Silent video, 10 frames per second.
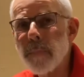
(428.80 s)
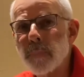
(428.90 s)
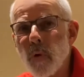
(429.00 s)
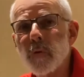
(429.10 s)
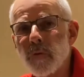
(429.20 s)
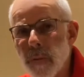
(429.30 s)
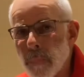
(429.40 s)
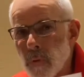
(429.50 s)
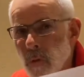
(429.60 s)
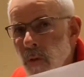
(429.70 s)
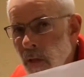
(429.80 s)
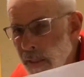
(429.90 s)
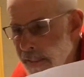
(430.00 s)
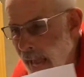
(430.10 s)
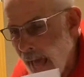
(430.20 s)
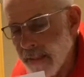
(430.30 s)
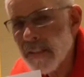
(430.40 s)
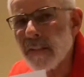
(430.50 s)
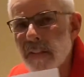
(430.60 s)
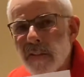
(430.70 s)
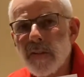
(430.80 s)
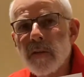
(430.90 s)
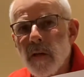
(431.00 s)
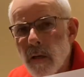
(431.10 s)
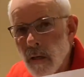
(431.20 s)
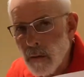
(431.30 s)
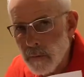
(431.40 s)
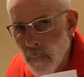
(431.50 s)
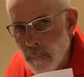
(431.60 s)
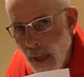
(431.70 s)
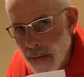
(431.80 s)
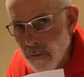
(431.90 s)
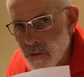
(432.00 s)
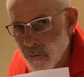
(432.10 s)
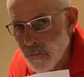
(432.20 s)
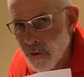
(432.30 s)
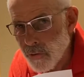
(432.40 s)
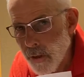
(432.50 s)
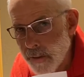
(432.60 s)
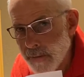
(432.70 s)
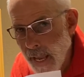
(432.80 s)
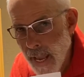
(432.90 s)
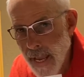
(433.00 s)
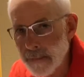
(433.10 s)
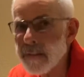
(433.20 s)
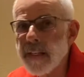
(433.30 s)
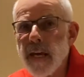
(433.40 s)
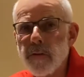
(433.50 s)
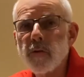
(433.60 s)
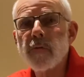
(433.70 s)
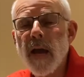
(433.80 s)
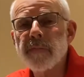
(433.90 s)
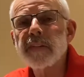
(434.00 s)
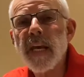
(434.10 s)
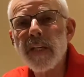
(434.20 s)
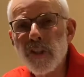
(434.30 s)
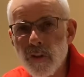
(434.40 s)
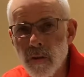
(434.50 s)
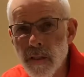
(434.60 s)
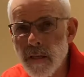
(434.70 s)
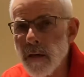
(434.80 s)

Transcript: prototypical galaxies, the matter sort of starting to hang together gravitationally,